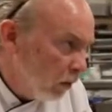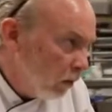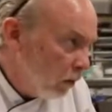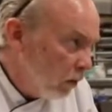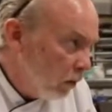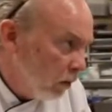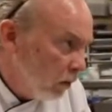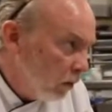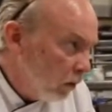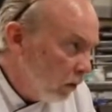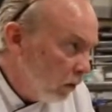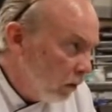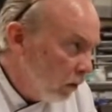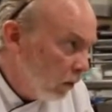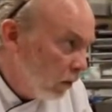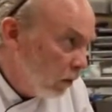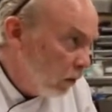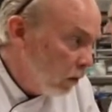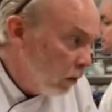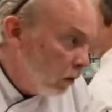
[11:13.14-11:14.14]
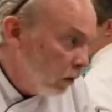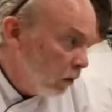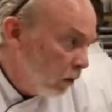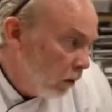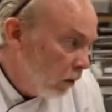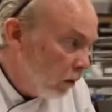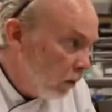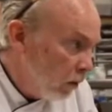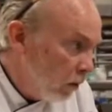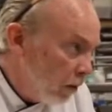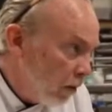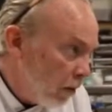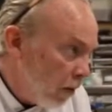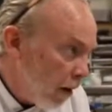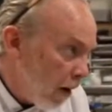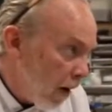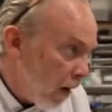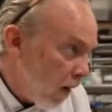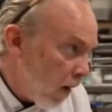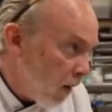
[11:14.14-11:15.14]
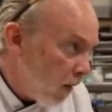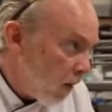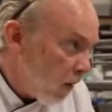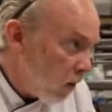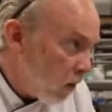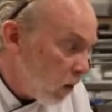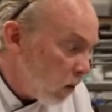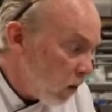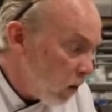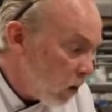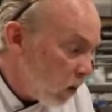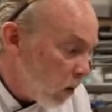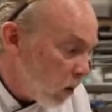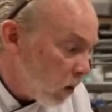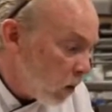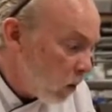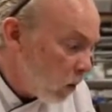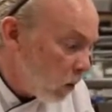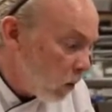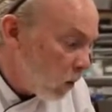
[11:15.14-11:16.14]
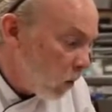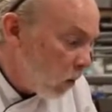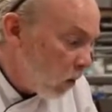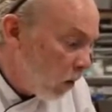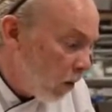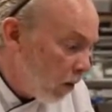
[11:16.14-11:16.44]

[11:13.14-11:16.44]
product that is going to get reviewed thousands of